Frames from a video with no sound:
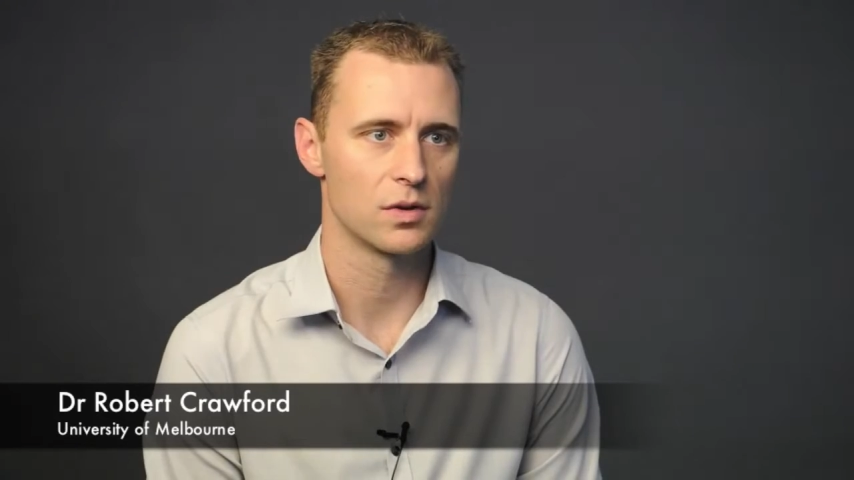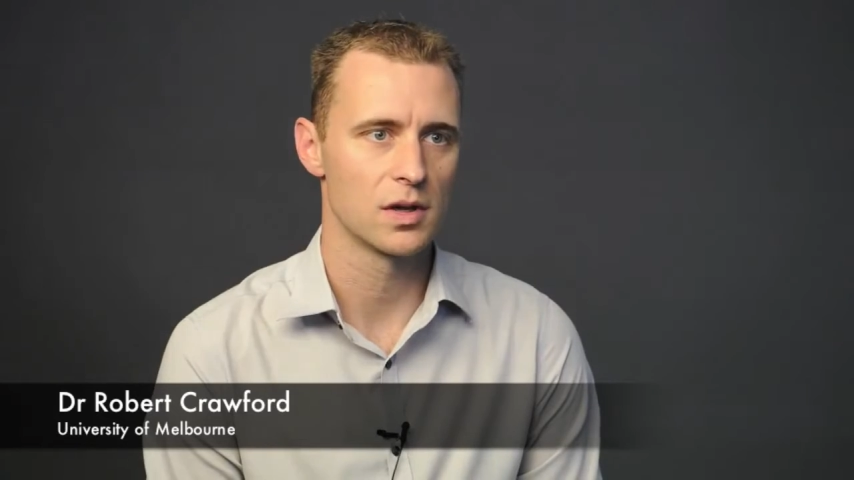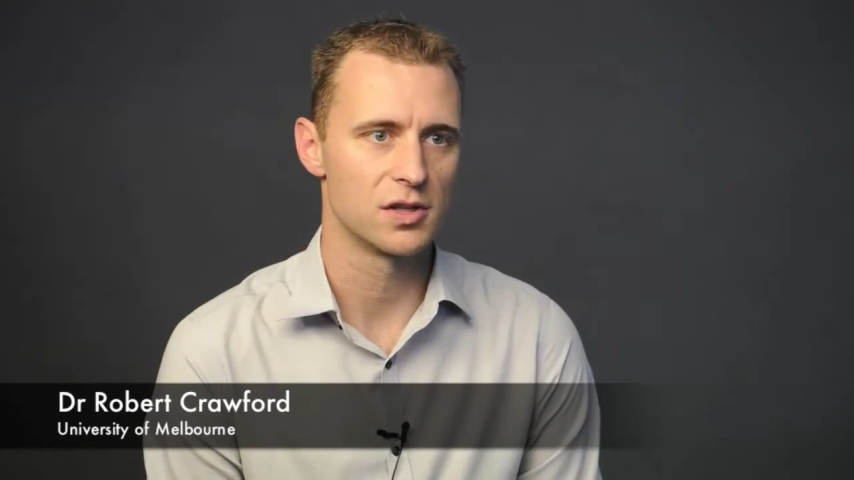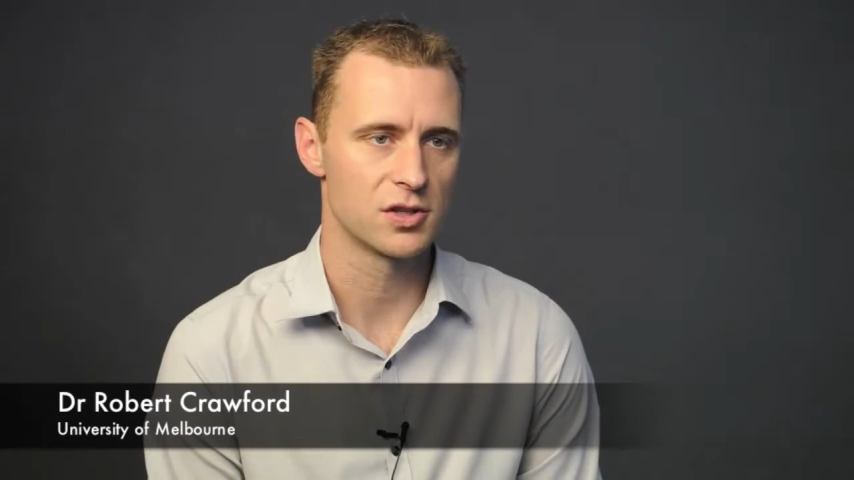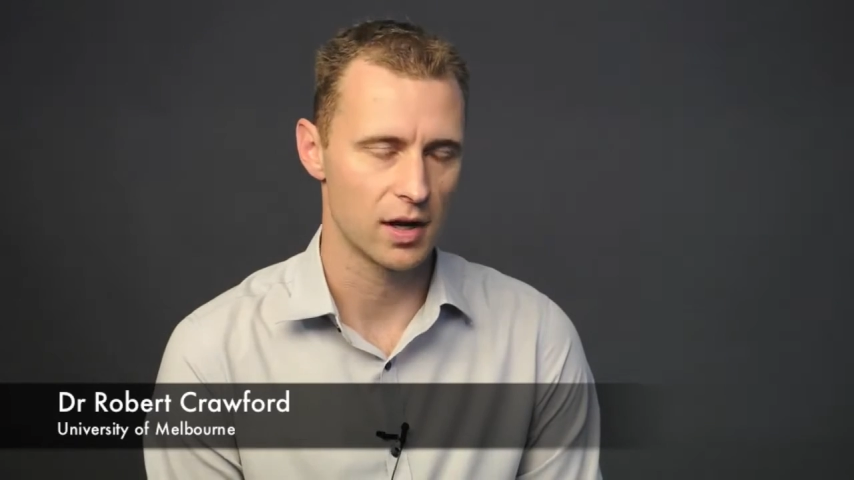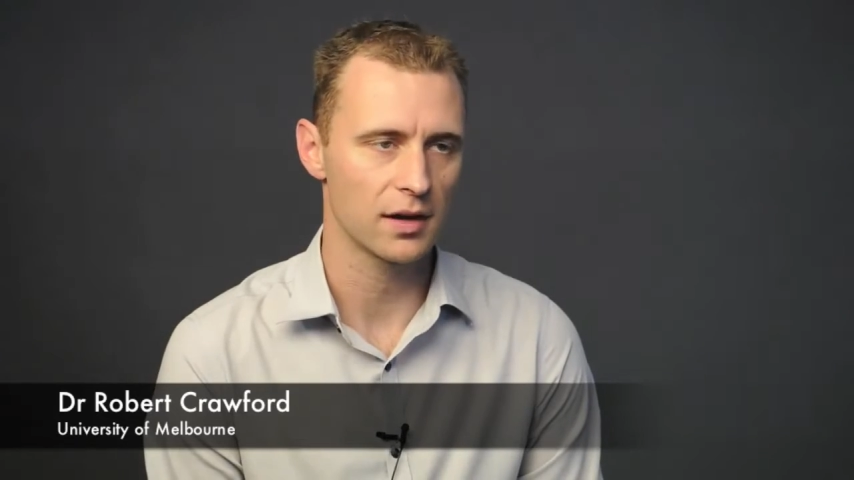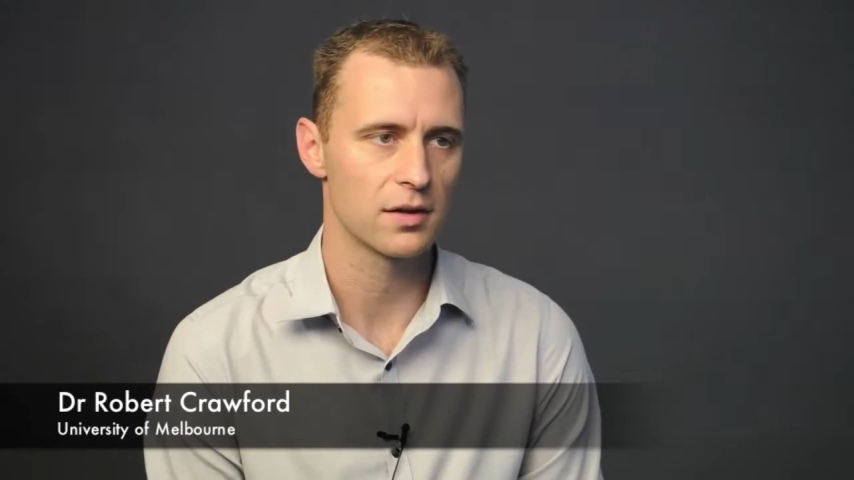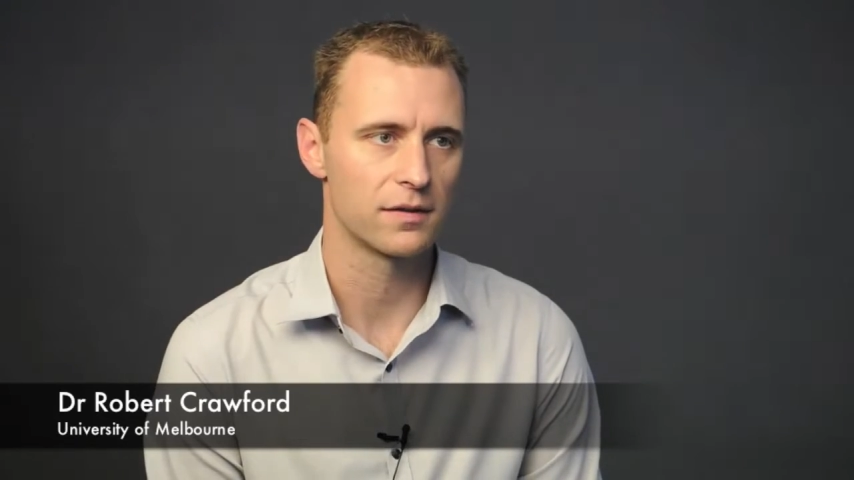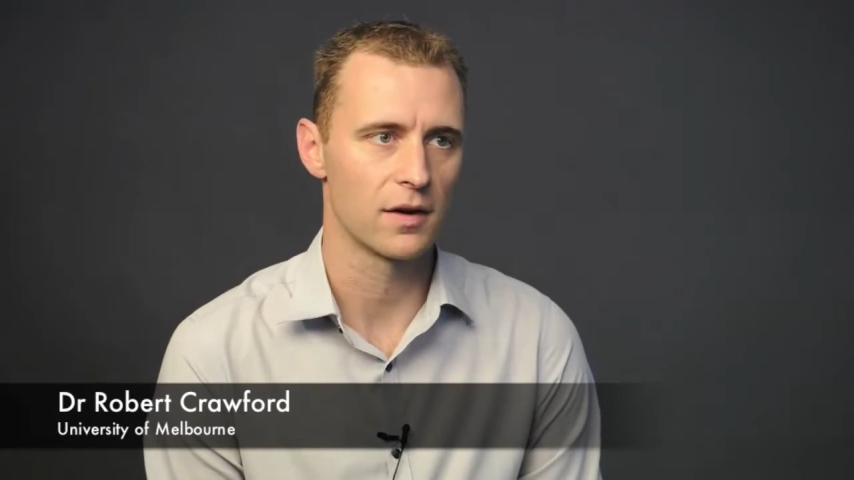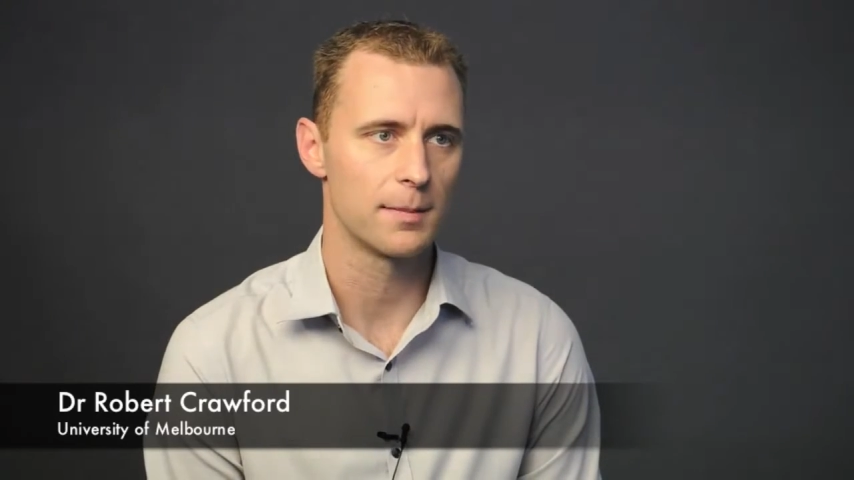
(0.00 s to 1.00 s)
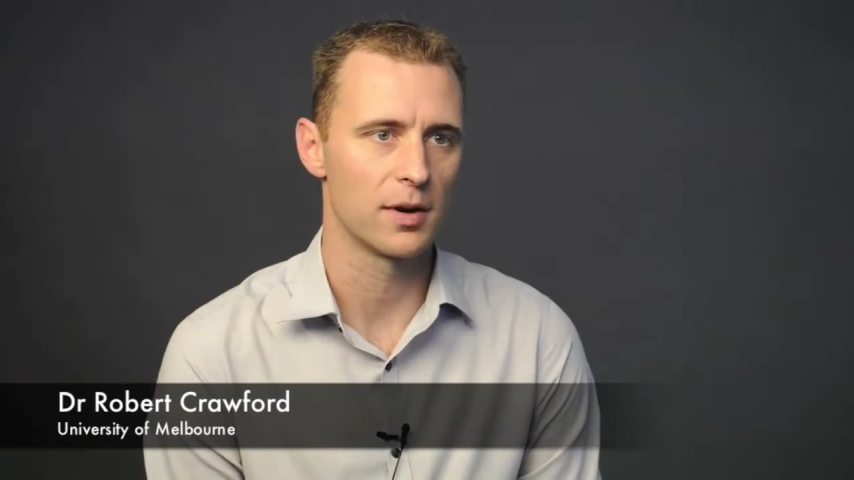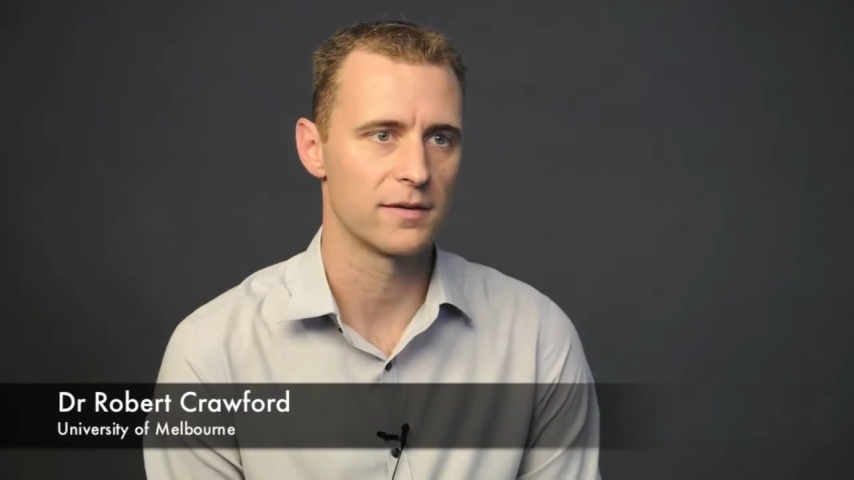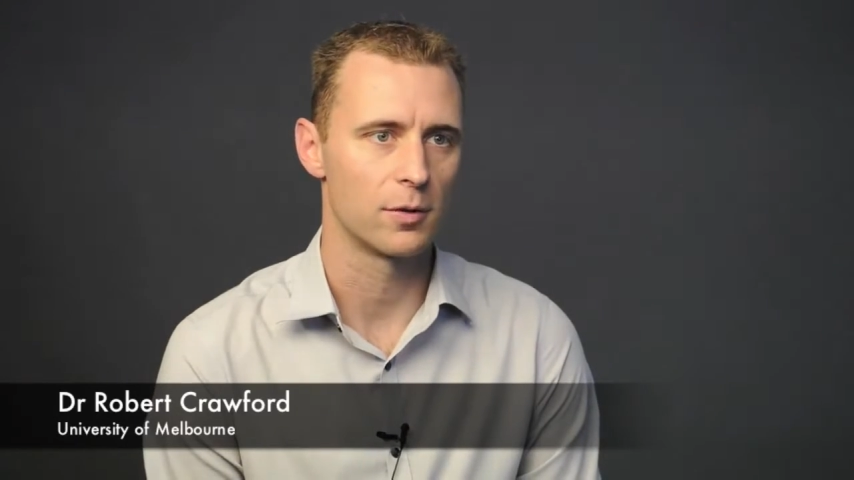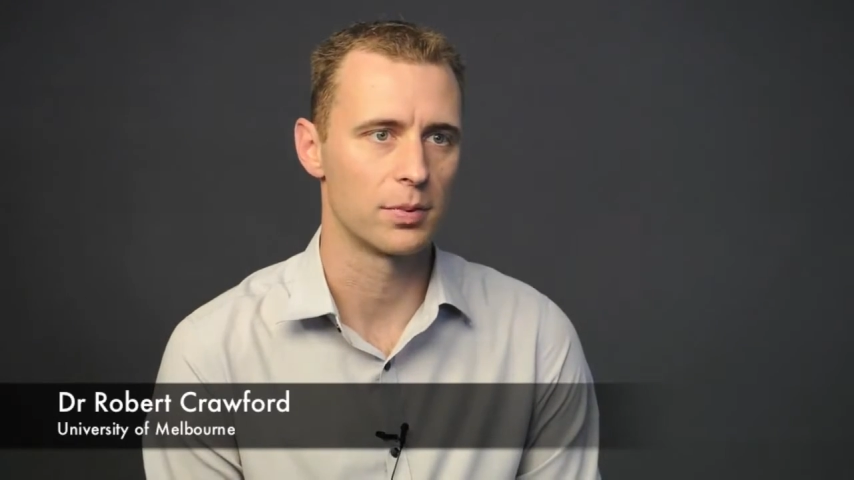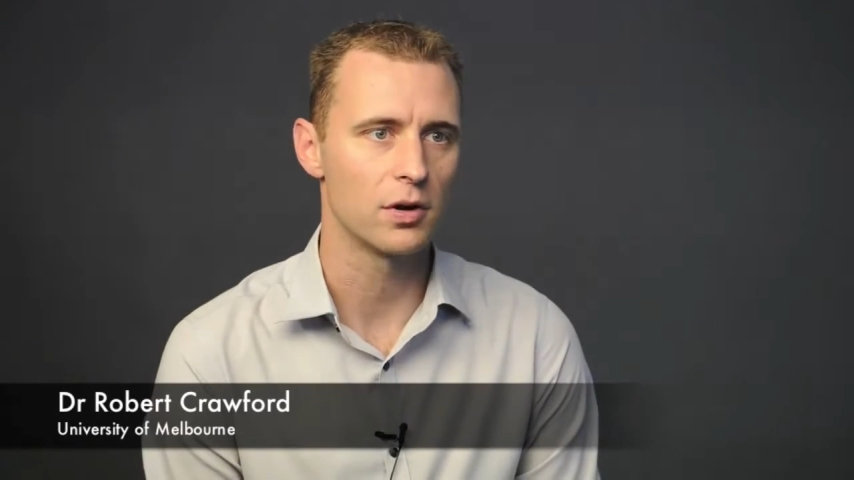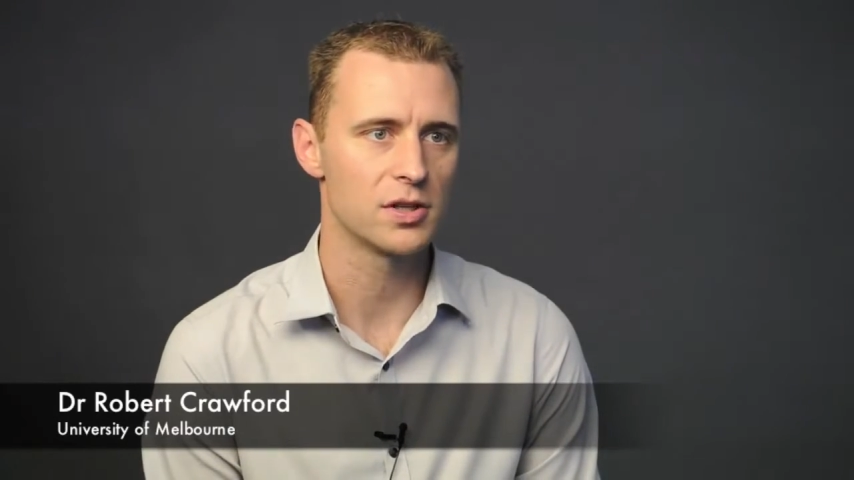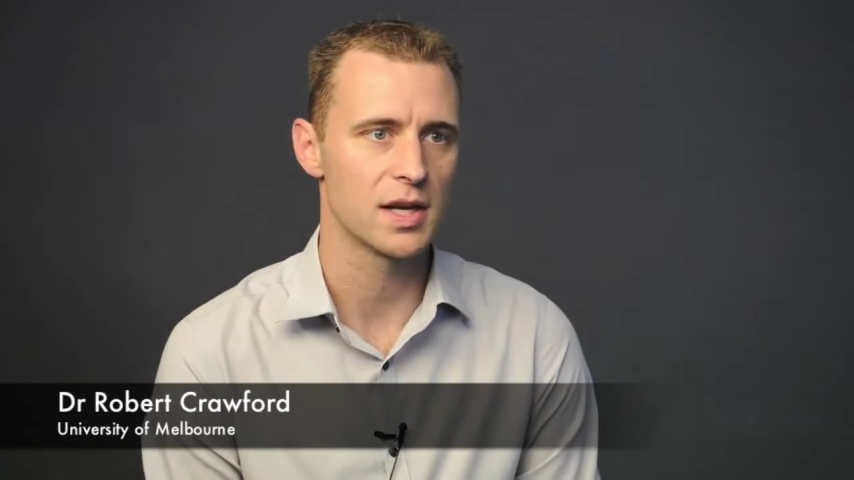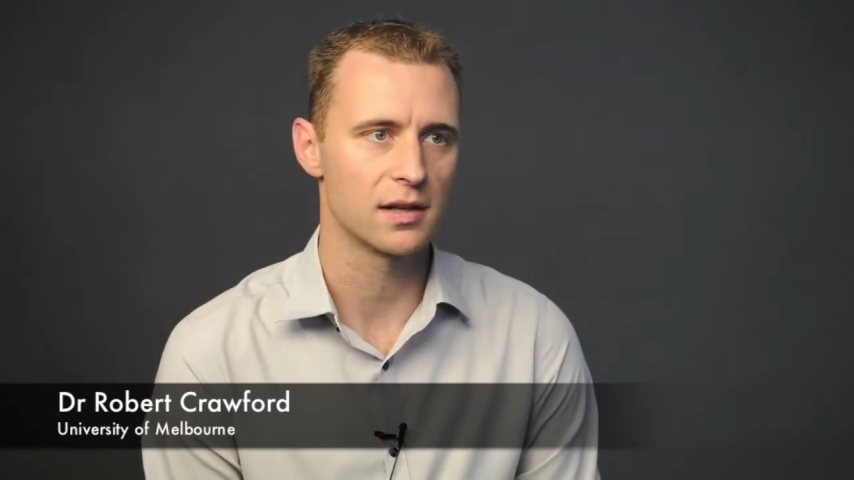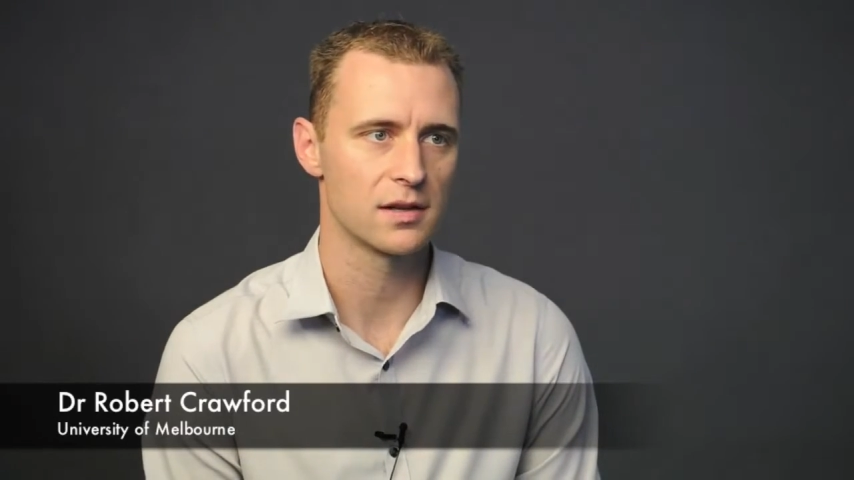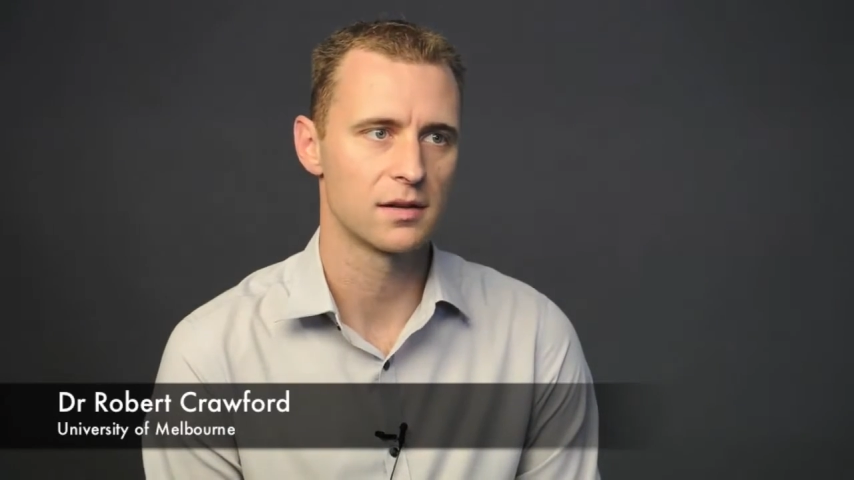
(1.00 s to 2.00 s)
construct the 5x4
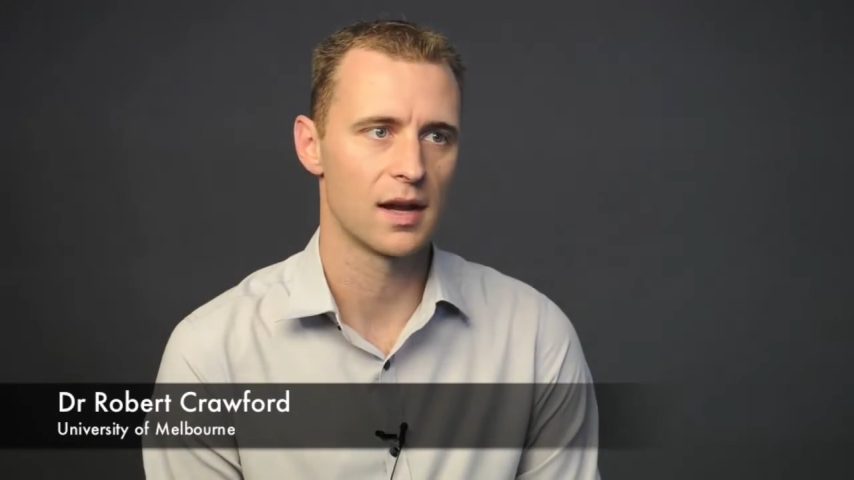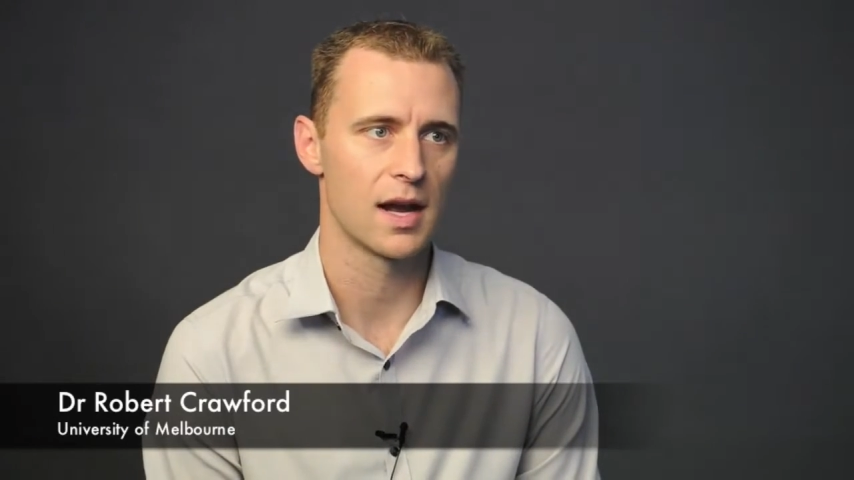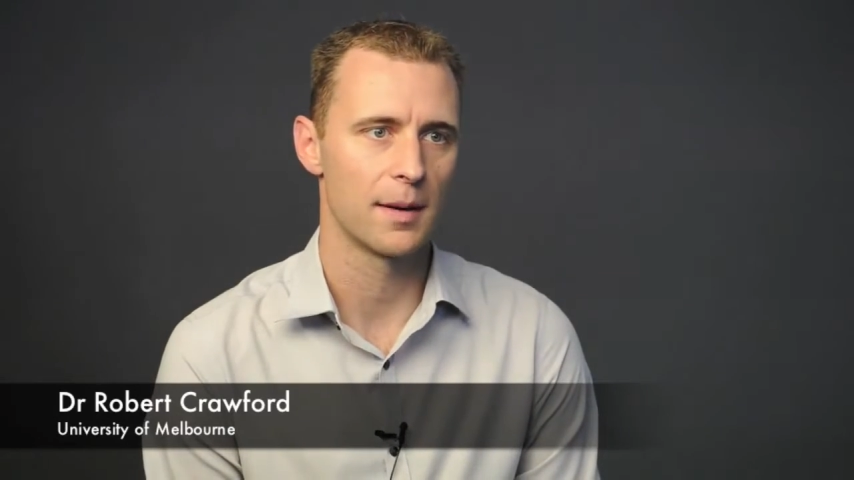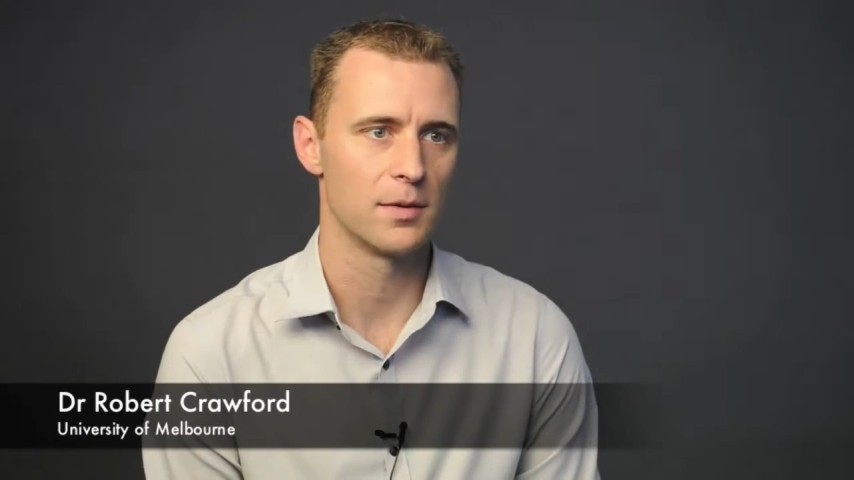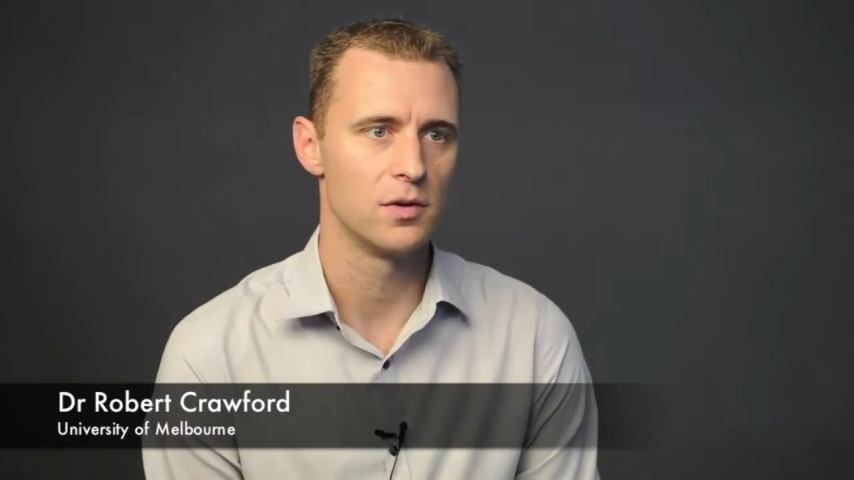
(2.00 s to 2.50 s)
project um,